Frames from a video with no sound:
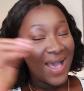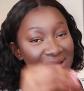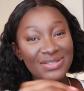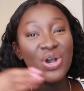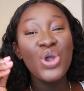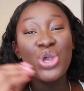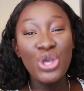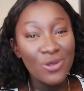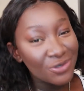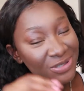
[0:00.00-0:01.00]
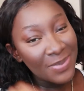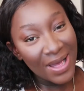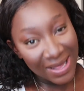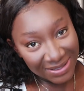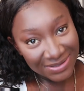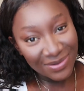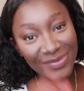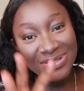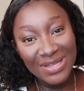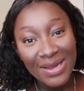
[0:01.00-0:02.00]
a huge part
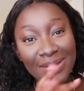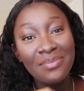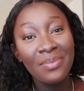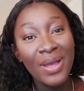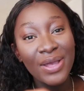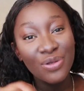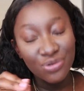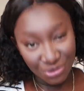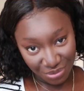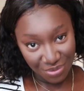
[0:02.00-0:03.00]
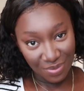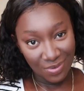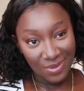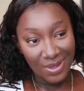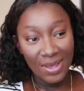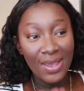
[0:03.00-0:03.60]
of standing by your truth,